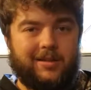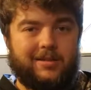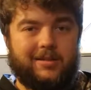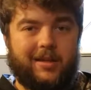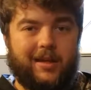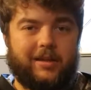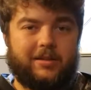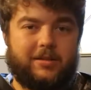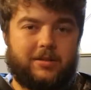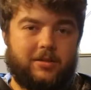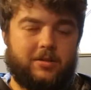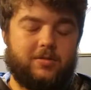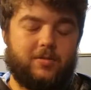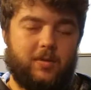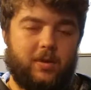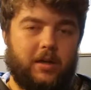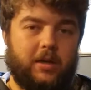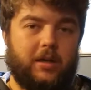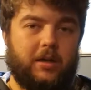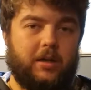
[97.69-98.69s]
Texas
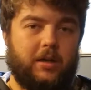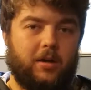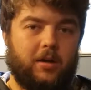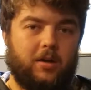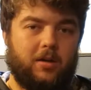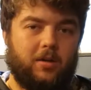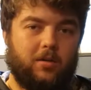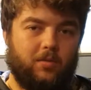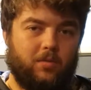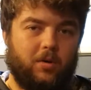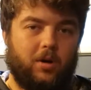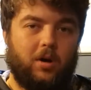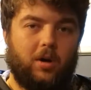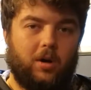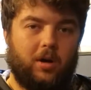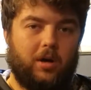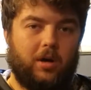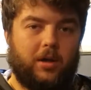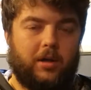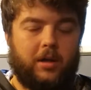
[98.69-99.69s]
rig
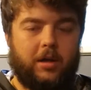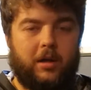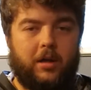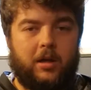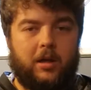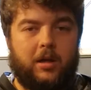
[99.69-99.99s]
rod,